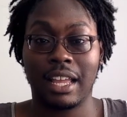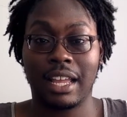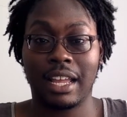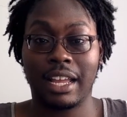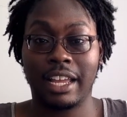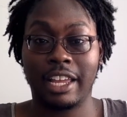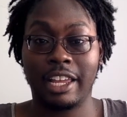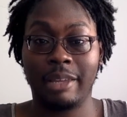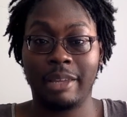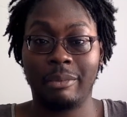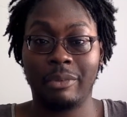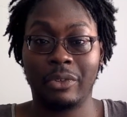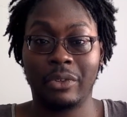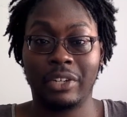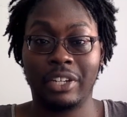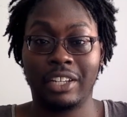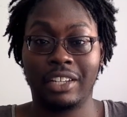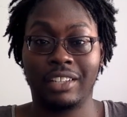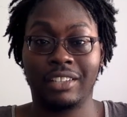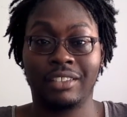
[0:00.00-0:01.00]
I'm
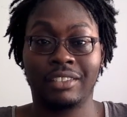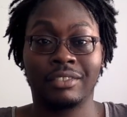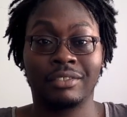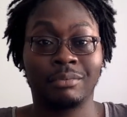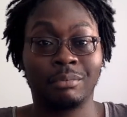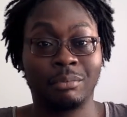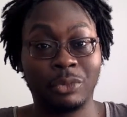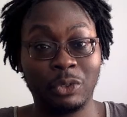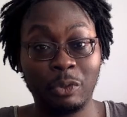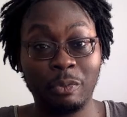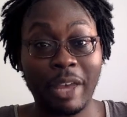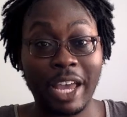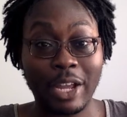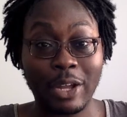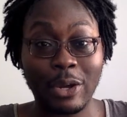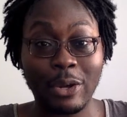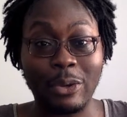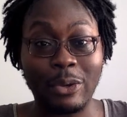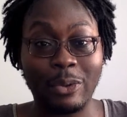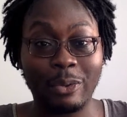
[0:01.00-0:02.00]
gonna move back
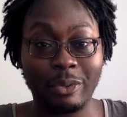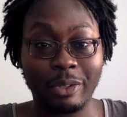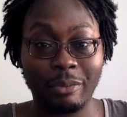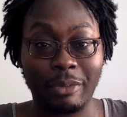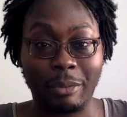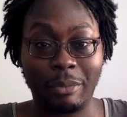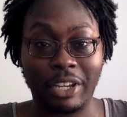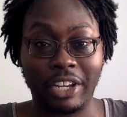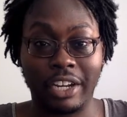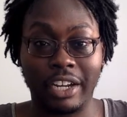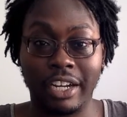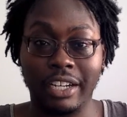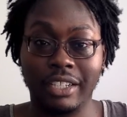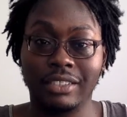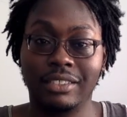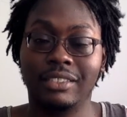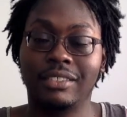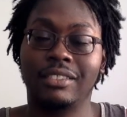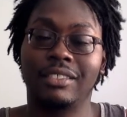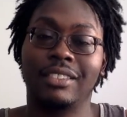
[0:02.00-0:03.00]
home with my
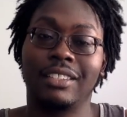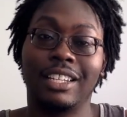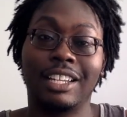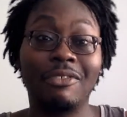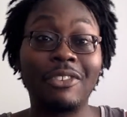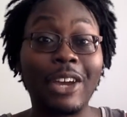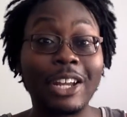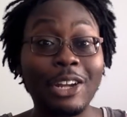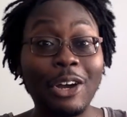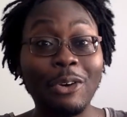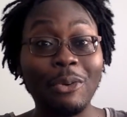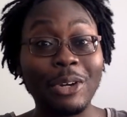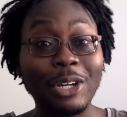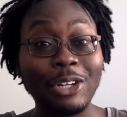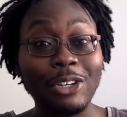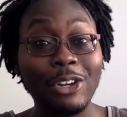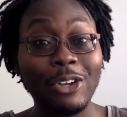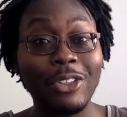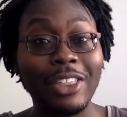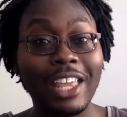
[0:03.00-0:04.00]
parents. Even though I don't want
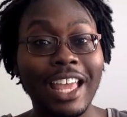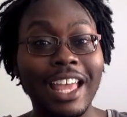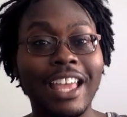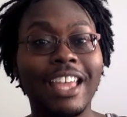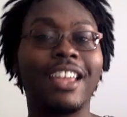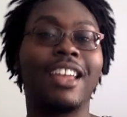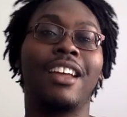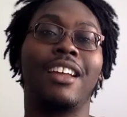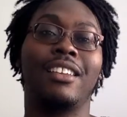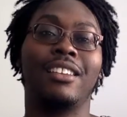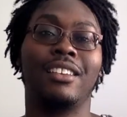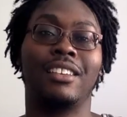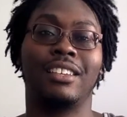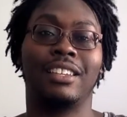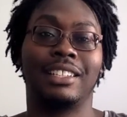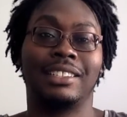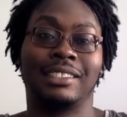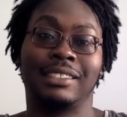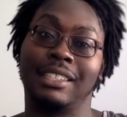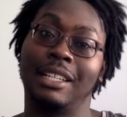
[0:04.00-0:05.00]
to do that,
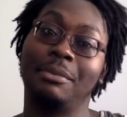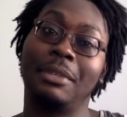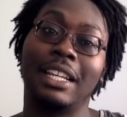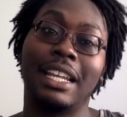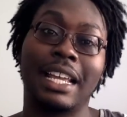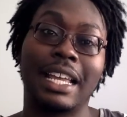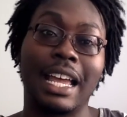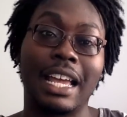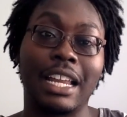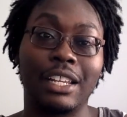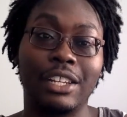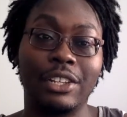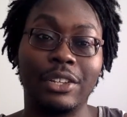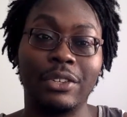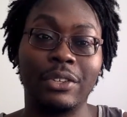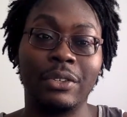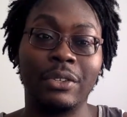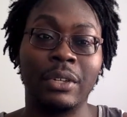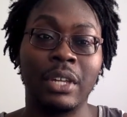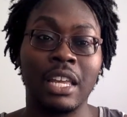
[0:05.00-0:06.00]
it's something I gotta
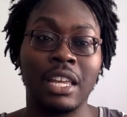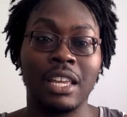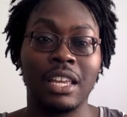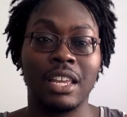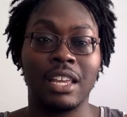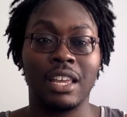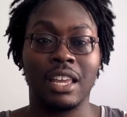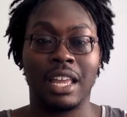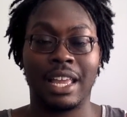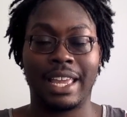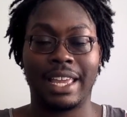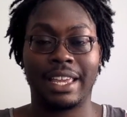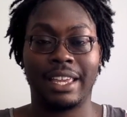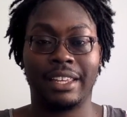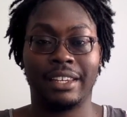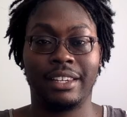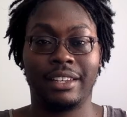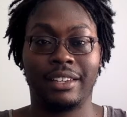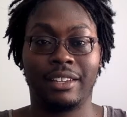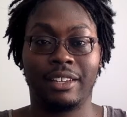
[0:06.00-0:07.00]
do.
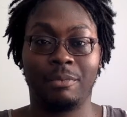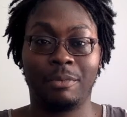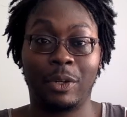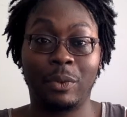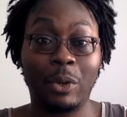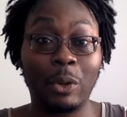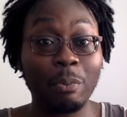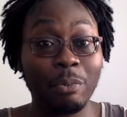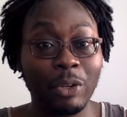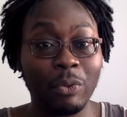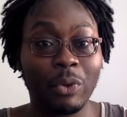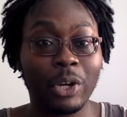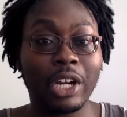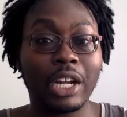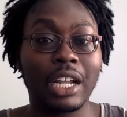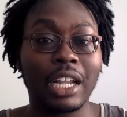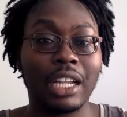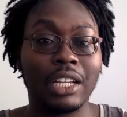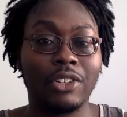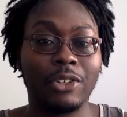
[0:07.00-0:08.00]
And I won't be
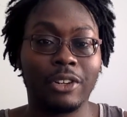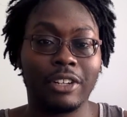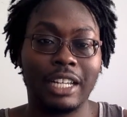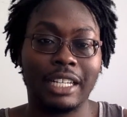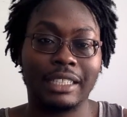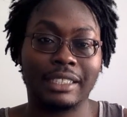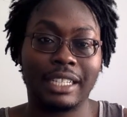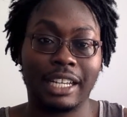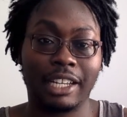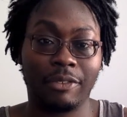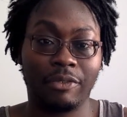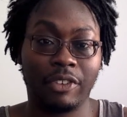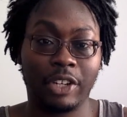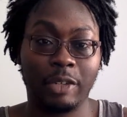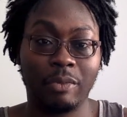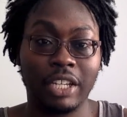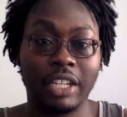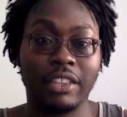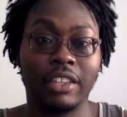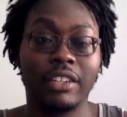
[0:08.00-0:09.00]
working during that time
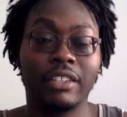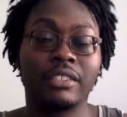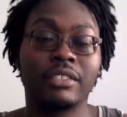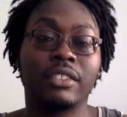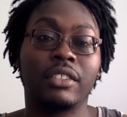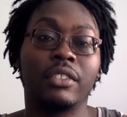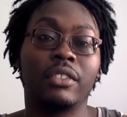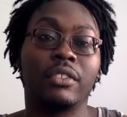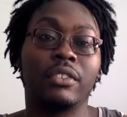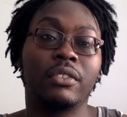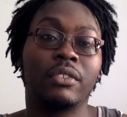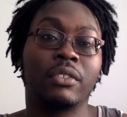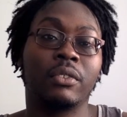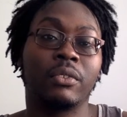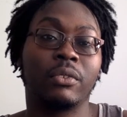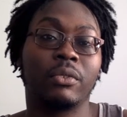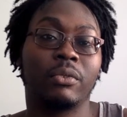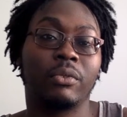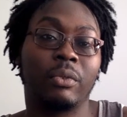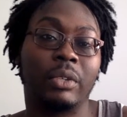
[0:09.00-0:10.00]
frame either. So
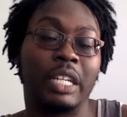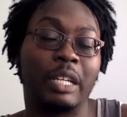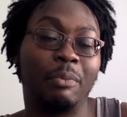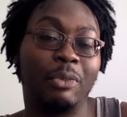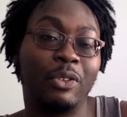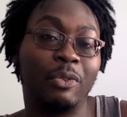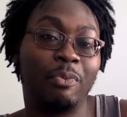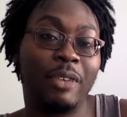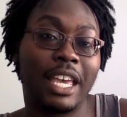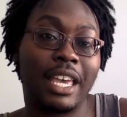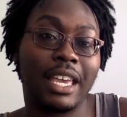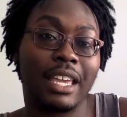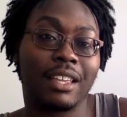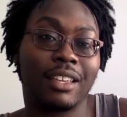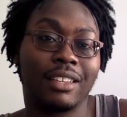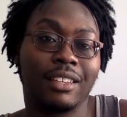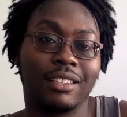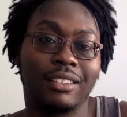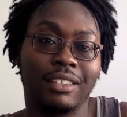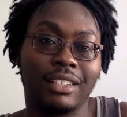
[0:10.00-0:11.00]
when I move
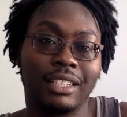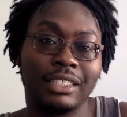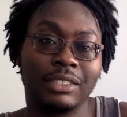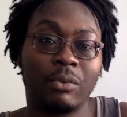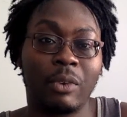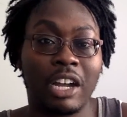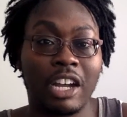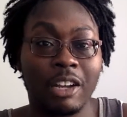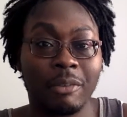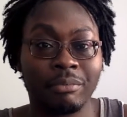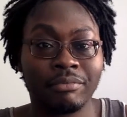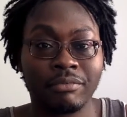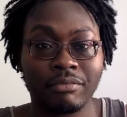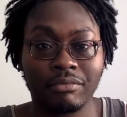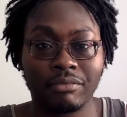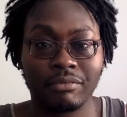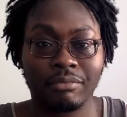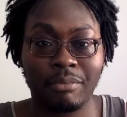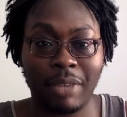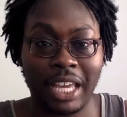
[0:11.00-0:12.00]
back, because while I'm
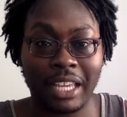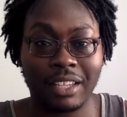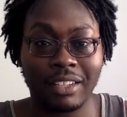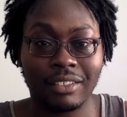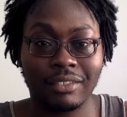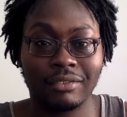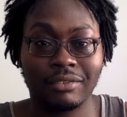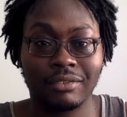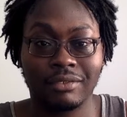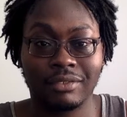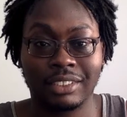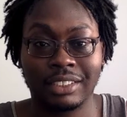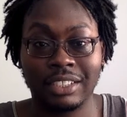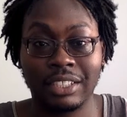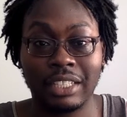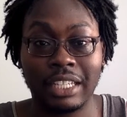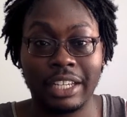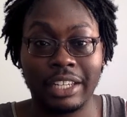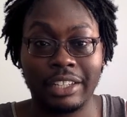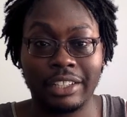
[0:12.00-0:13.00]
back
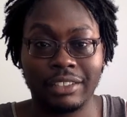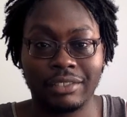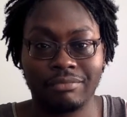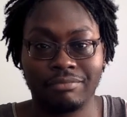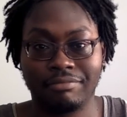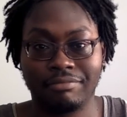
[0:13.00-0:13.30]
still at